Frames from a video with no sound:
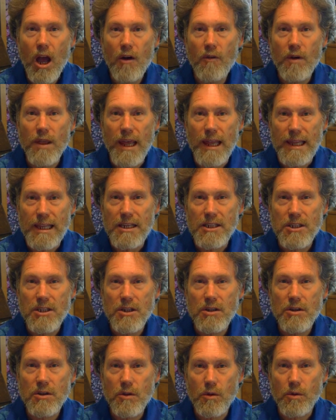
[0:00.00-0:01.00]
with at
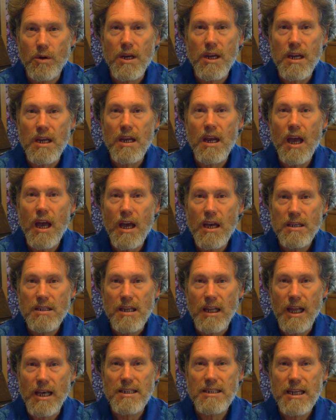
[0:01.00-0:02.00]
least 3
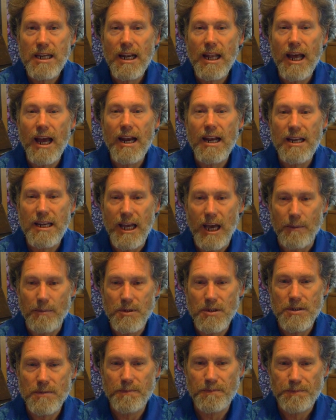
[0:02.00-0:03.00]
Celestine Light
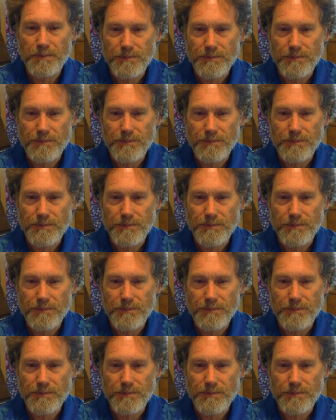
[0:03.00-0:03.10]
Adepts.